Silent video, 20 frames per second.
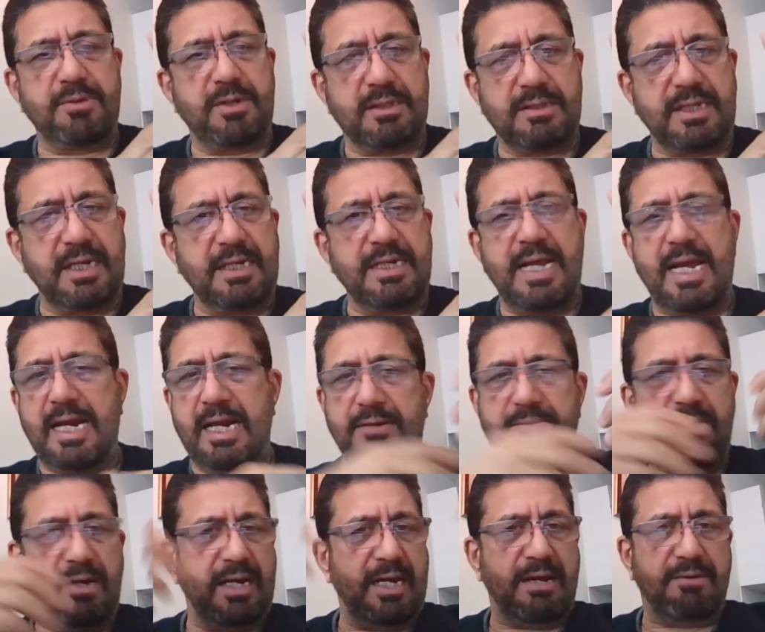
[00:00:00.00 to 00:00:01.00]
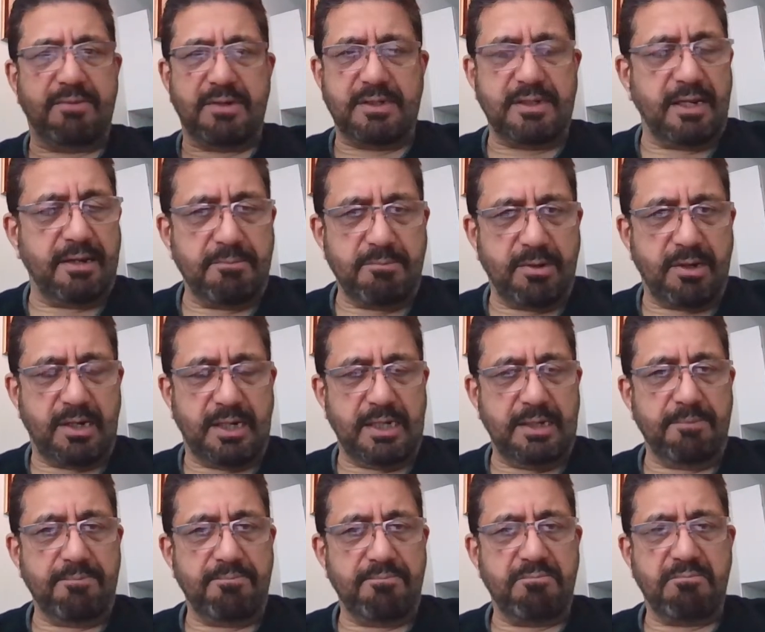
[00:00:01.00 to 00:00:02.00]
A thin hand will have a thin
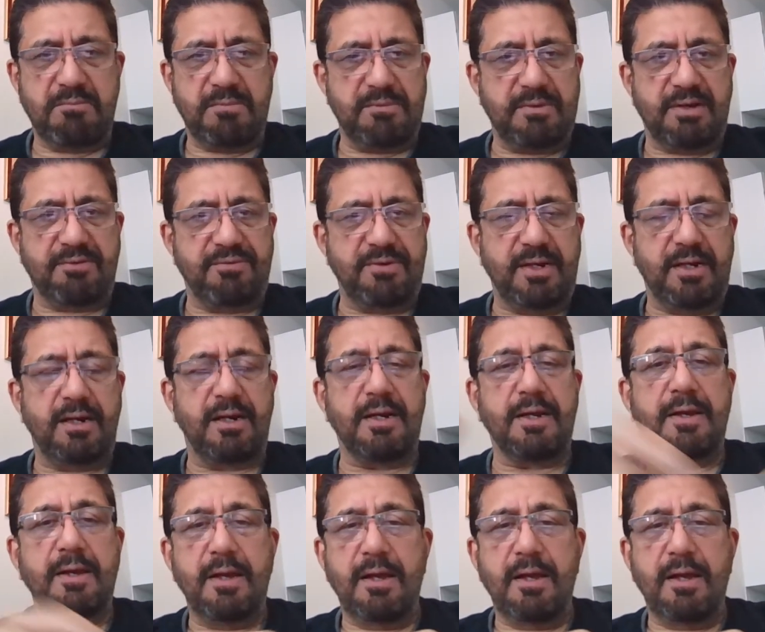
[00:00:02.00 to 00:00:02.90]
body, definitely.